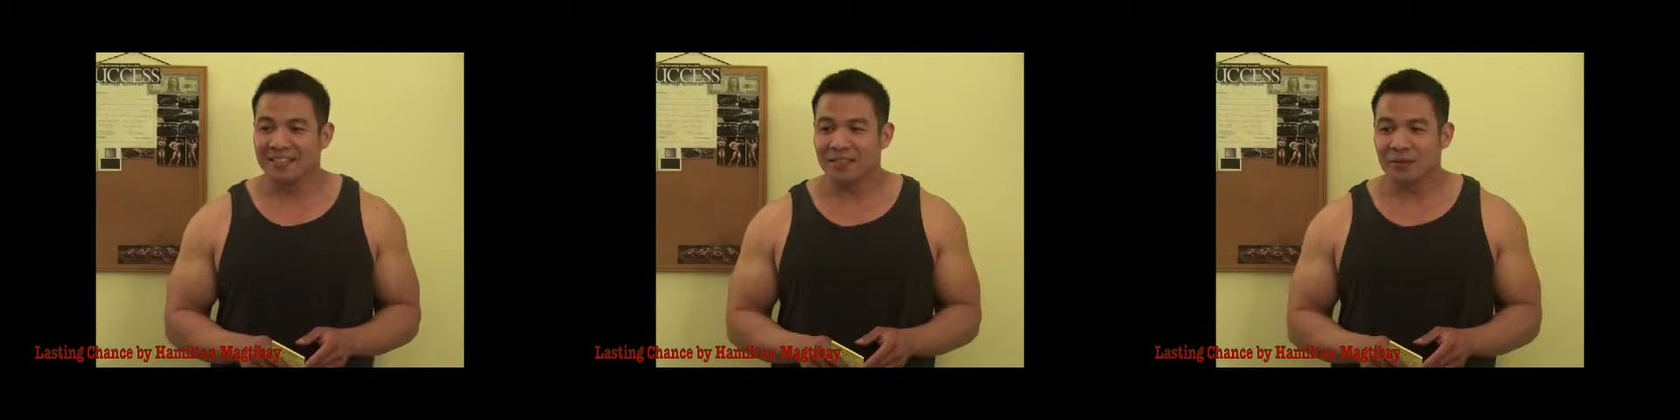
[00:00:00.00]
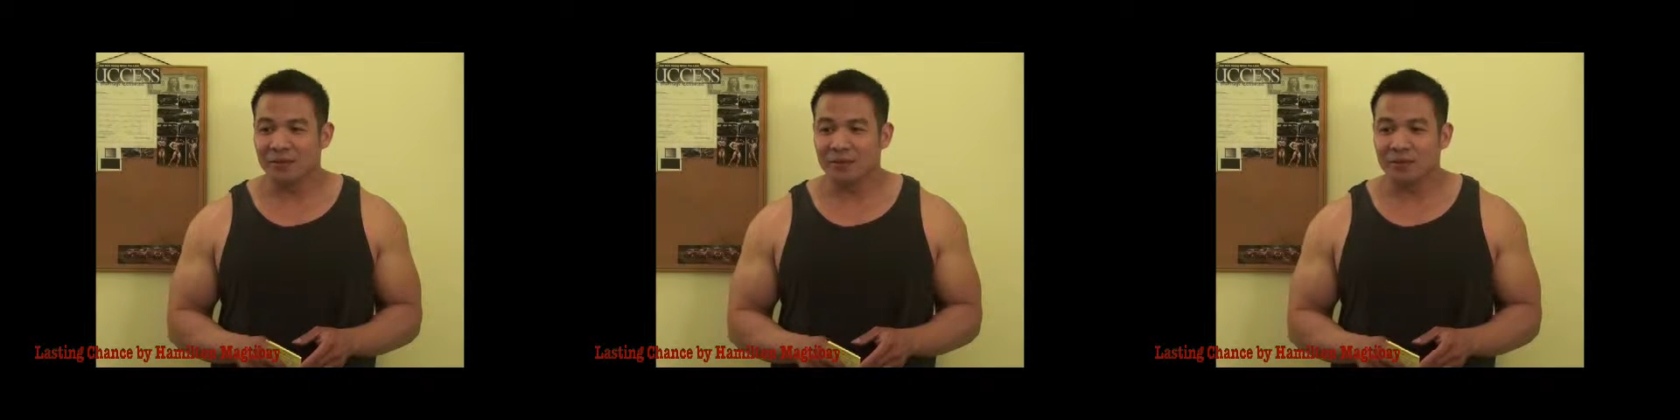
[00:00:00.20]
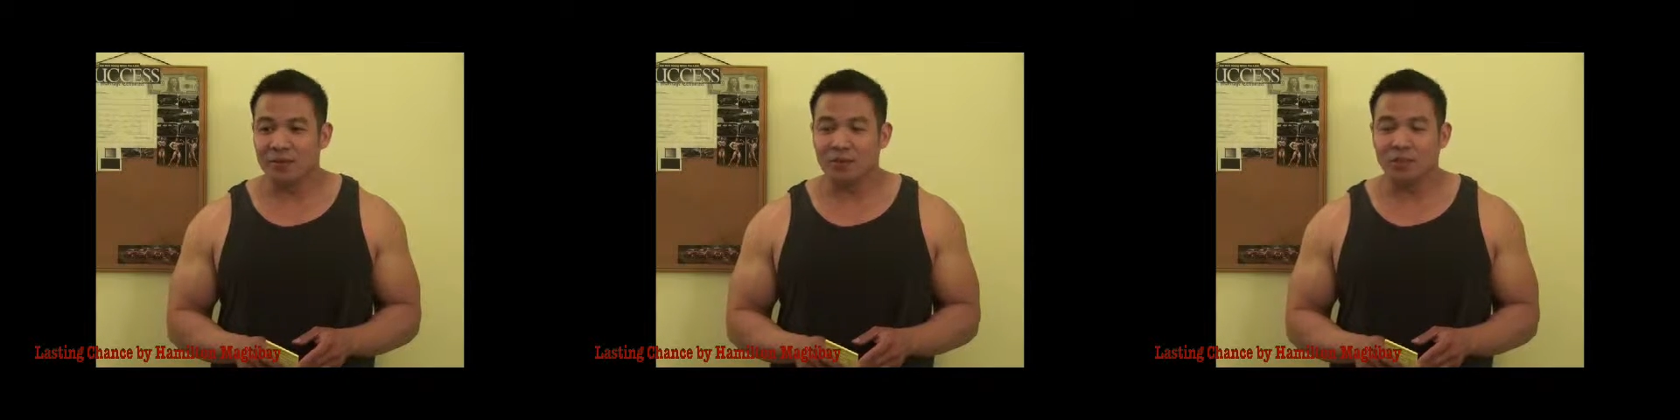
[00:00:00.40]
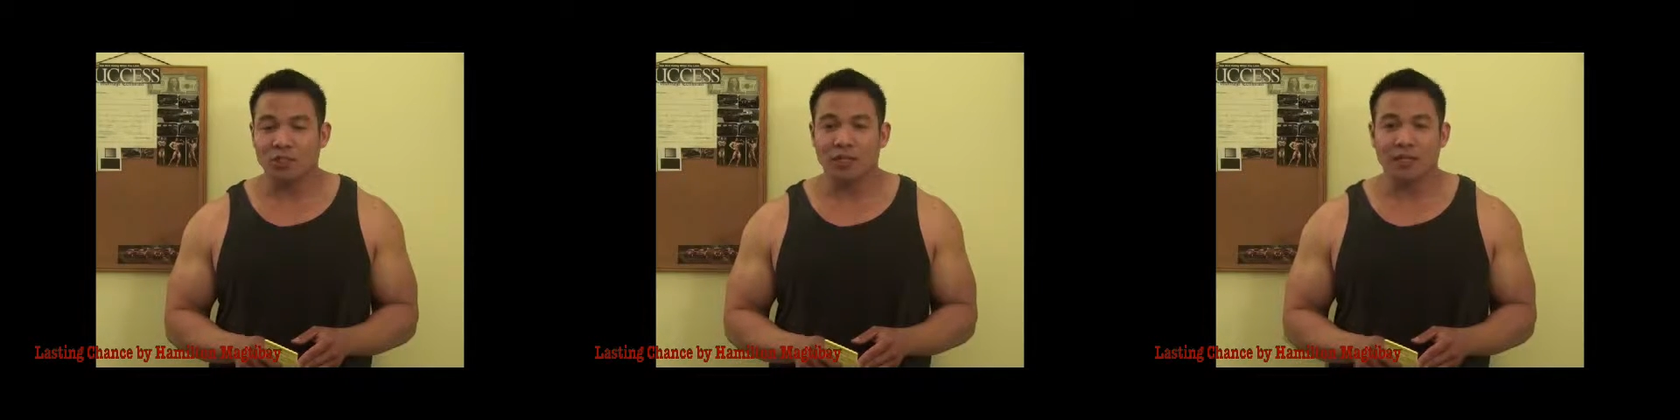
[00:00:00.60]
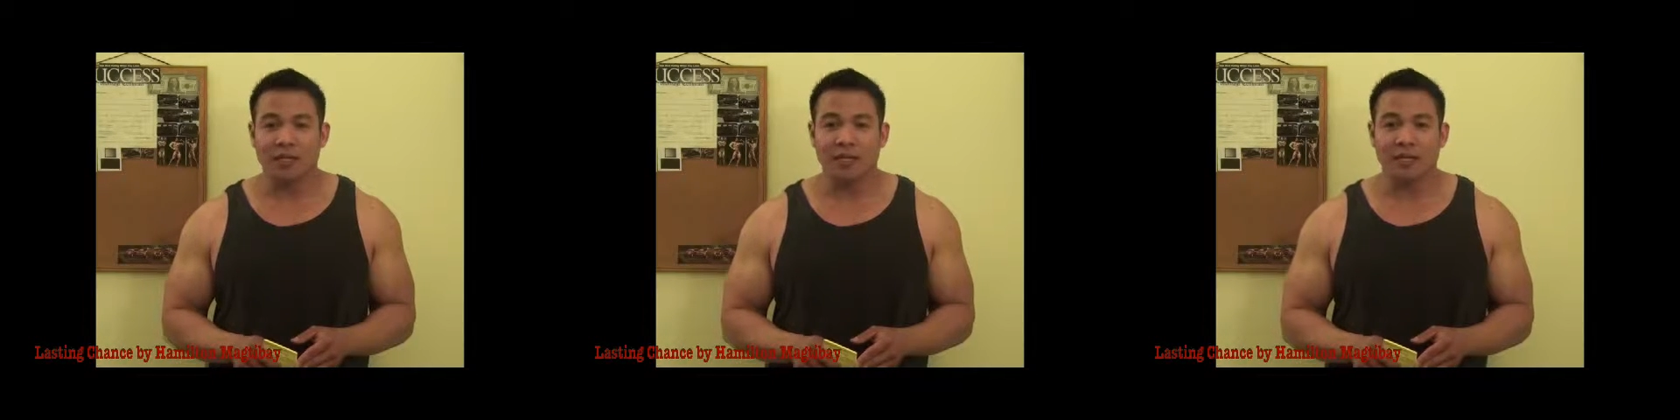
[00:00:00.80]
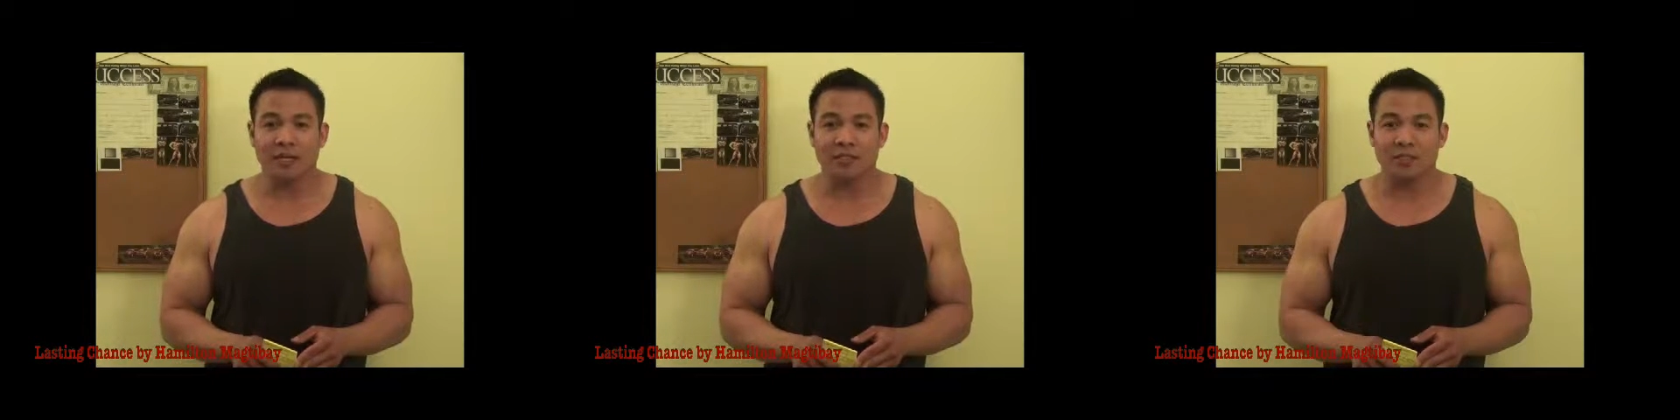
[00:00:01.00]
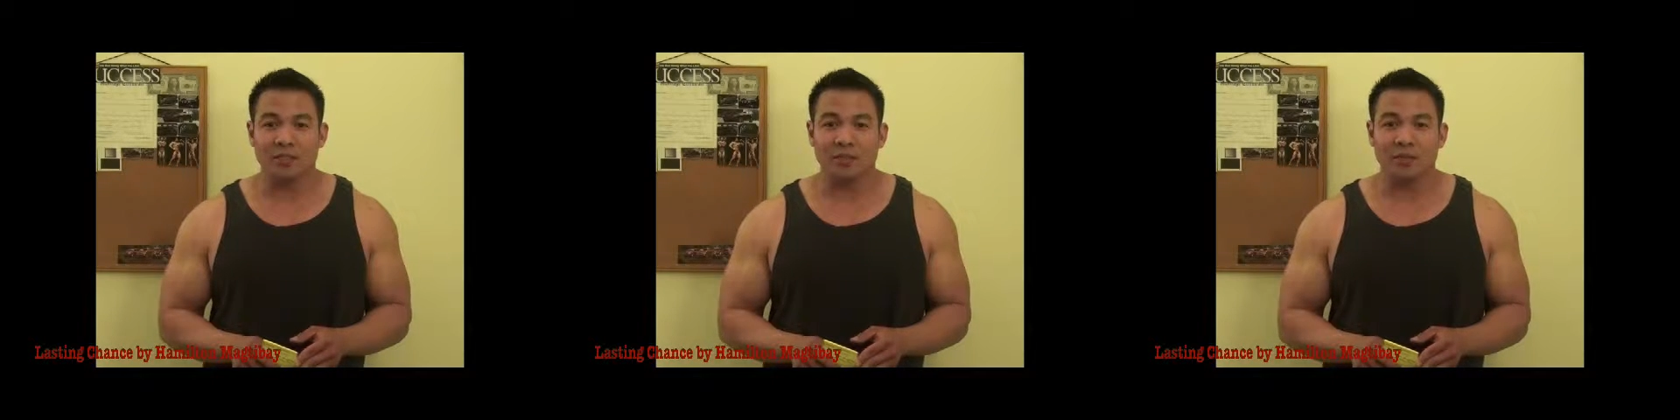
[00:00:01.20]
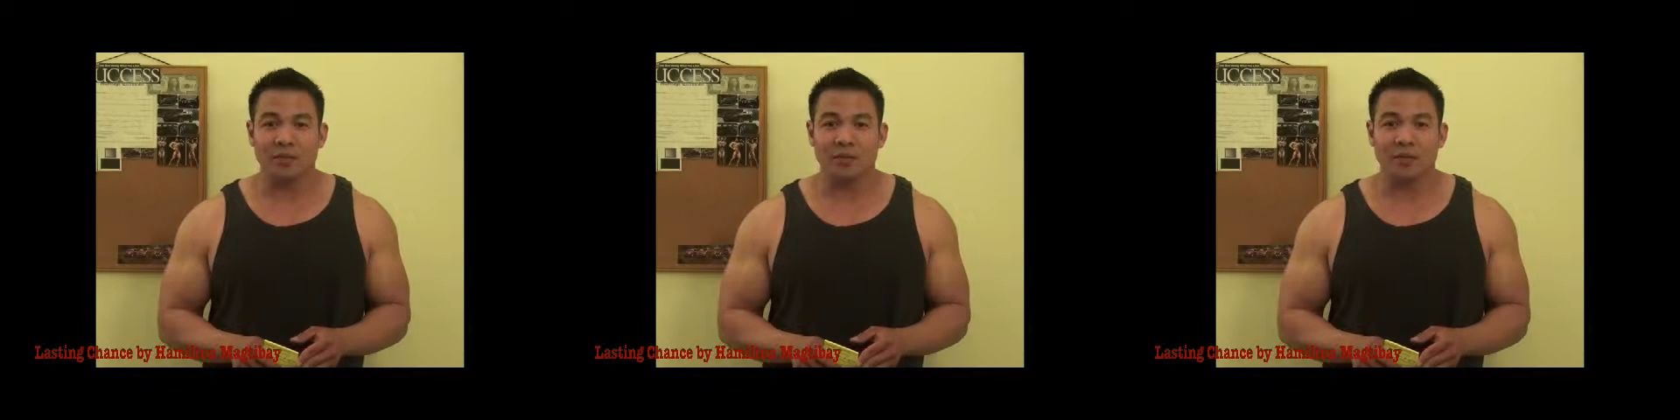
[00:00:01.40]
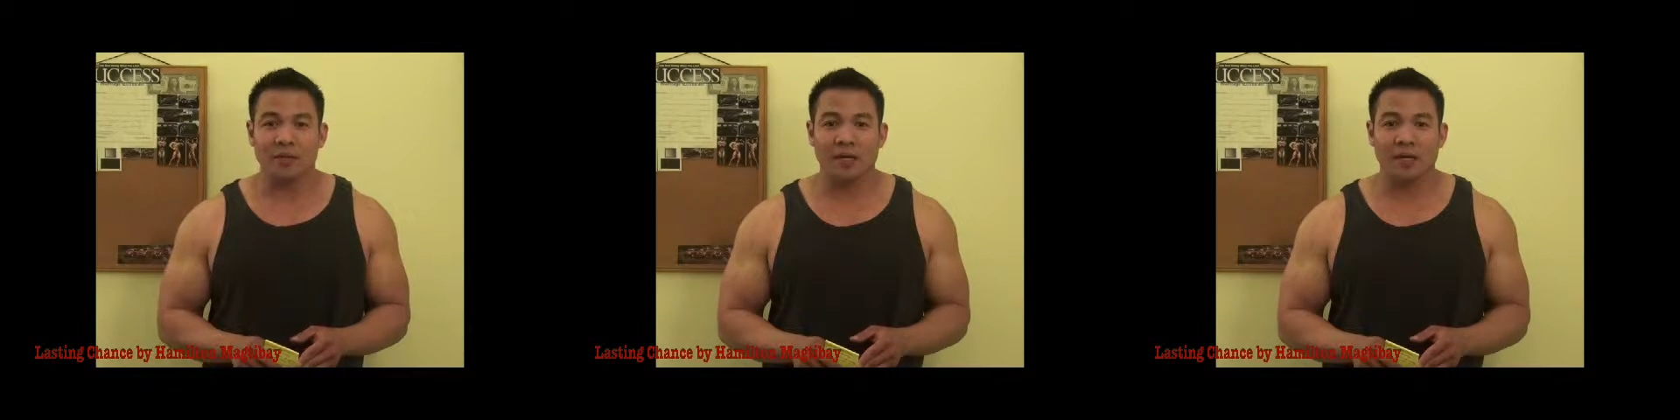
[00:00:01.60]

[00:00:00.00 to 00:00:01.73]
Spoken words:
so that was chicken cacciatore